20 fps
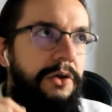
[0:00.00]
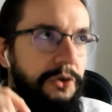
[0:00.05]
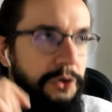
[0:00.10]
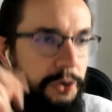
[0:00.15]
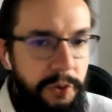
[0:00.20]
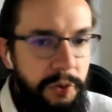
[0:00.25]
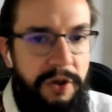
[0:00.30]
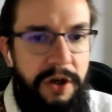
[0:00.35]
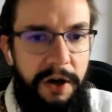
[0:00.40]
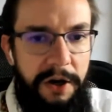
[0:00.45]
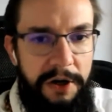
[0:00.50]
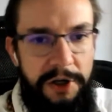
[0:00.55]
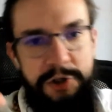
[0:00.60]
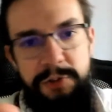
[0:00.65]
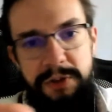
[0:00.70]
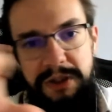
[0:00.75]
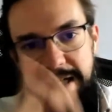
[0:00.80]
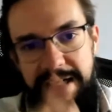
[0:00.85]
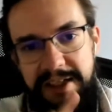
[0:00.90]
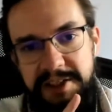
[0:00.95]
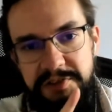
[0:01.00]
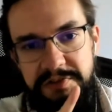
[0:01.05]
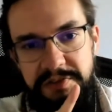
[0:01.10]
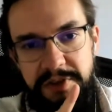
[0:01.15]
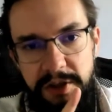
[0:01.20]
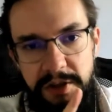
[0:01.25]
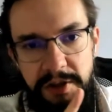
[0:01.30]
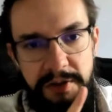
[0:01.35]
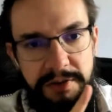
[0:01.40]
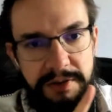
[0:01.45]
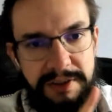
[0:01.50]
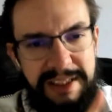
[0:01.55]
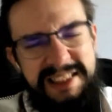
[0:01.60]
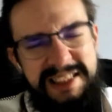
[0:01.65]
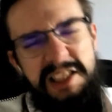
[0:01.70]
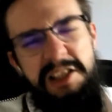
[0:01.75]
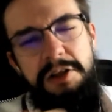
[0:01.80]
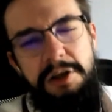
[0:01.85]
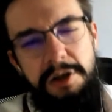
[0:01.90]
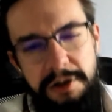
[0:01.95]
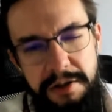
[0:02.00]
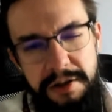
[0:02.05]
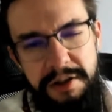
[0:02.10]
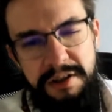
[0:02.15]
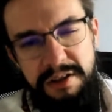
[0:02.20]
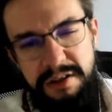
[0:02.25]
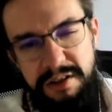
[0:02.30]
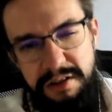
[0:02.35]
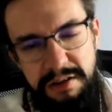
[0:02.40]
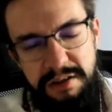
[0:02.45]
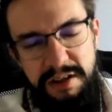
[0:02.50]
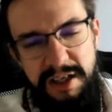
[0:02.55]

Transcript: too large with lines of code, that's annoying